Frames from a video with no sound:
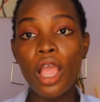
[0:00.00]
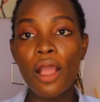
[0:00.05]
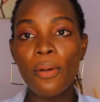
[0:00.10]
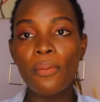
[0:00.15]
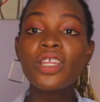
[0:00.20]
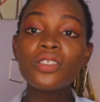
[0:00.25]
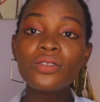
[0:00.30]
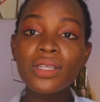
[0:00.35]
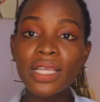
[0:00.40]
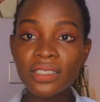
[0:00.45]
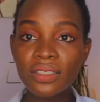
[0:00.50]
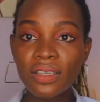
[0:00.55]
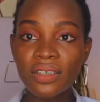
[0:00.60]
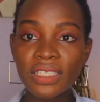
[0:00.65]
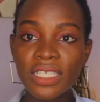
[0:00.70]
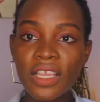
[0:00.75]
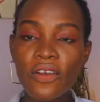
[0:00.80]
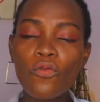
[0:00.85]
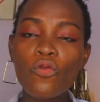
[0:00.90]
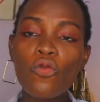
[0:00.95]
You need to ask
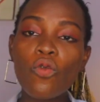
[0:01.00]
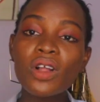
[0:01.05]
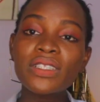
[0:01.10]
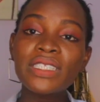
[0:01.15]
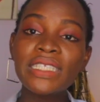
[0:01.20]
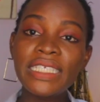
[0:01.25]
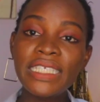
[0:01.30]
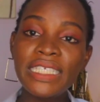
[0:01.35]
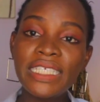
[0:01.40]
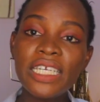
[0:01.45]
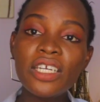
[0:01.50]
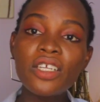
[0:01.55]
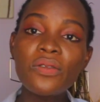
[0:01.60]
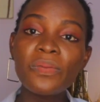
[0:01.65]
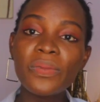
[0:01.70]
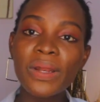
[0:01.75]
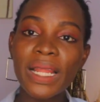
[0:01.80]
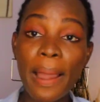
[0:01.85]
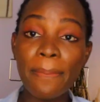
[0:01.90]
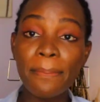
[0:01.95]
yourself, what
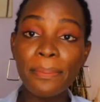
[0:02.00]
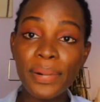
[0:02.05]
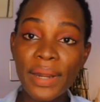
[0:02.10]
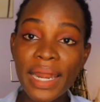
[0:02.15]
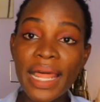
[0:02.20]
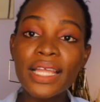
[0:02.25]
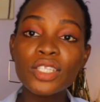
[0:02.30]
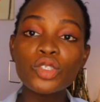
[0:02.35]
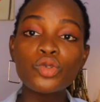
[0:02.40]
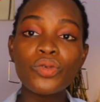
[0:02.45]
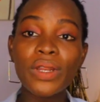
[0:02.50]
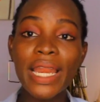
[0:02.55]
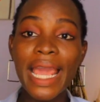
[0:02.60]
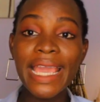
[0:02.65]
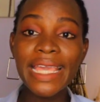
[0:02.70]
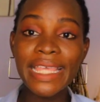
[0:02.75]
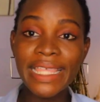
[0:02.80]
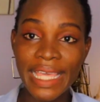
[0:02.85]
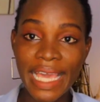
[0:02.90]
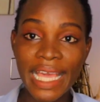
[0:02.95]
yield per plant will
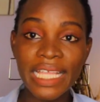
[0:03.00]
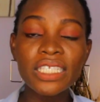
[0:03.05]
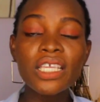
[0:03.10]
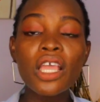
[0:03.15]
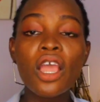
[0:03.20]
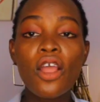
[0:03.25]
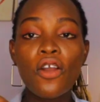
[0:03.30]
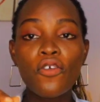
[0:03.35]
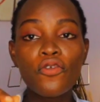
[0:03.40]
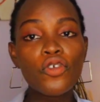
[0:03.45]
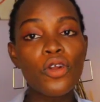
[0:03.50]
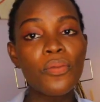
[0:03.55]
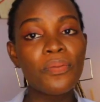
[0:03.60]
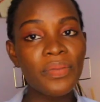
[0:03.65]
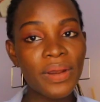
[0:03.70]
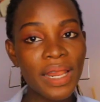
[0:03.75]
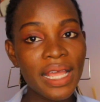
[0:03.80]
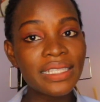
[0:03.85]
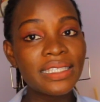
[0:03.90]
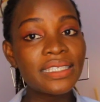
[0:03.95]
I get
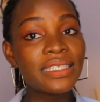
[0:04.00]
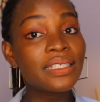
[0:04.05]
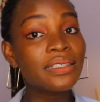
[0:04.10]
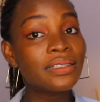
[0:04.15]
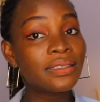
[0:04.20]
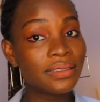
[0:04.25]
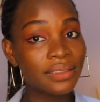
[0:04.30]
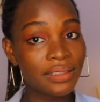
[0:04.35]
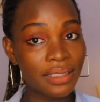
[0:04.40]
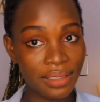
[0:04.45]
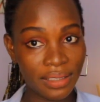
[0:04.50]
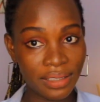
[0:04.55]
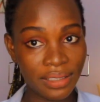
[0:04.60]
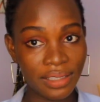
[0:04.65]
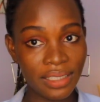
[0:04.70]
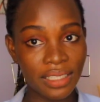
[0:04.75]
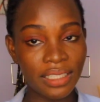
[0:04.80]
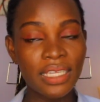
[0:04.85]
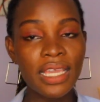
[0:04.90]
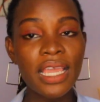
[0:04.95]
from planting the
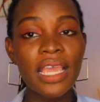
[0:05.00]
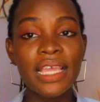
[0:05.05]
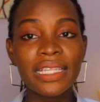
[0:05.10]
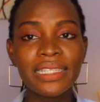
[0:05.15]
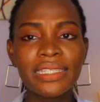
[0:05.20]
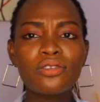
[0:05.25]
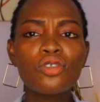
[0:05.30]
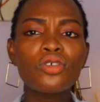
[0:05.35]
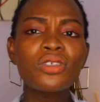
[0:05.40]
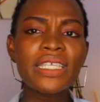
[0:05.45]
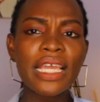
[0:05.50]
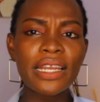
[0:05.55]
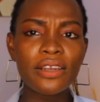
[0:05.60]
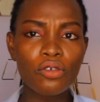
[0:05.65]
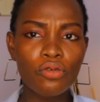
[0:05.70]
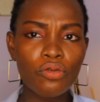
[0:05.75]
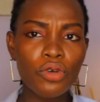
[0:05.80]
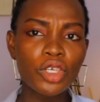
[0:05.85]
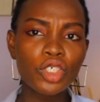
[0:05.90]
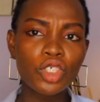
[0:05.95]
seed? Those are
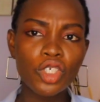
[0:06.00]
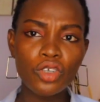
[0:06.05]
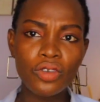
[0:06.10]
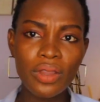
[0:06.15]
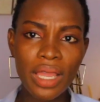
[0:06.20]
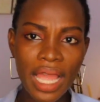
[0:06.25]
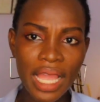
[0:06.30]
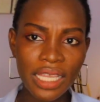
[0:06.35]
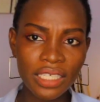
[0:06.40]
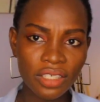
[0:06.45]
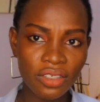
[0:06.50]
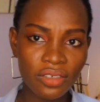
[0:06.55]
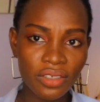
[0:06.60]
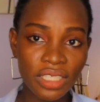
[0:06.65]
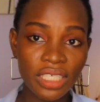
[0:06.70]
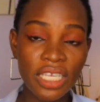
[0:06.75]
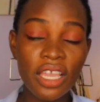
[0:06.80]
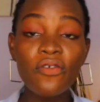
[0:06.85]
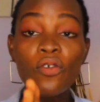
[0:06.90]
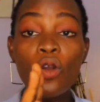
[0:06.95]
the questions you ask
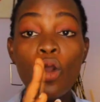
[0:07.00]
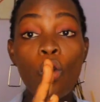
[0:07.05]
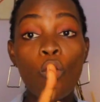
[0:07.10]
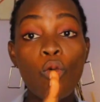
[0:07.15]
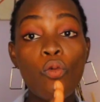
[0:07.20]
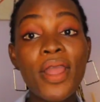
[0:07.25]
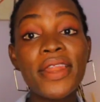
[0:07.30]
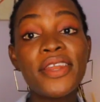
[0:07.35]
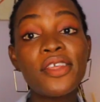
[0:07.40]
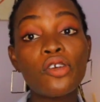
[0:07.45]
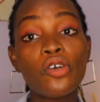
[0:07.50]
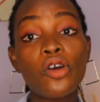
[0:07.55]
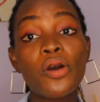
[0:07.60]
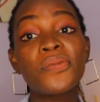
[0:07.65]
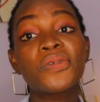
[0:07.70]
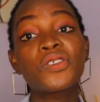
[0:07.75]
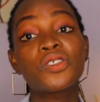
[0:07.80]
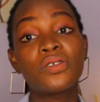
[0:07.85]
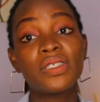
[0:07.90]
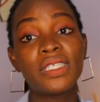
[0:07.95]
yourself when it
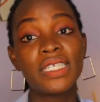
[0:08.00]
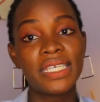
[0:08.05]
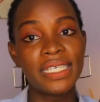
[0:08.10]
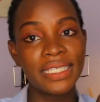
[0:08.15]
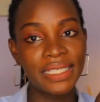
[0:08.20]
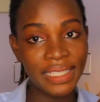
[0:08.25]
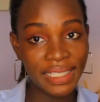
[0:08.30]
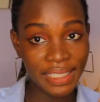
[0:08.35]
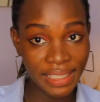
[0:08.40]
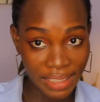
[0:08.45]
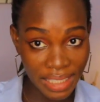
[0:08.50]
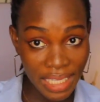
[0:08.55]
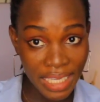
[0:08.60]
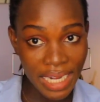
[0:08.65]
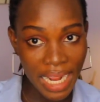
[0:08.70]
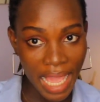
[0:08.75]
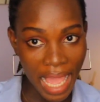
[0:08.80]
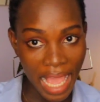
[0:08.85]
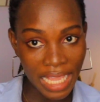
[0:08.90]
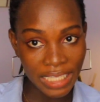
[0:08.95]
comes to the
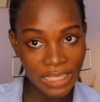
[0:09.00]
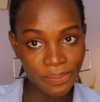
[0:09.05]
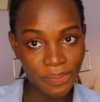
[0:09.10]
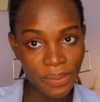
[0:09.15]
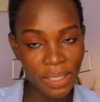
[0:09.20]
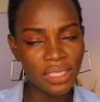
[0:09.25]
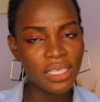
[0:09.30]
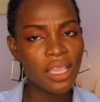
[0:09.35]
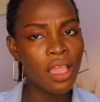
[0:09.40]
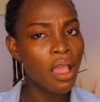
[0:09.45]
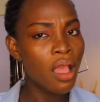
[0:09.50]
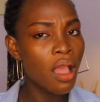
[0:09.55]
seed aspect.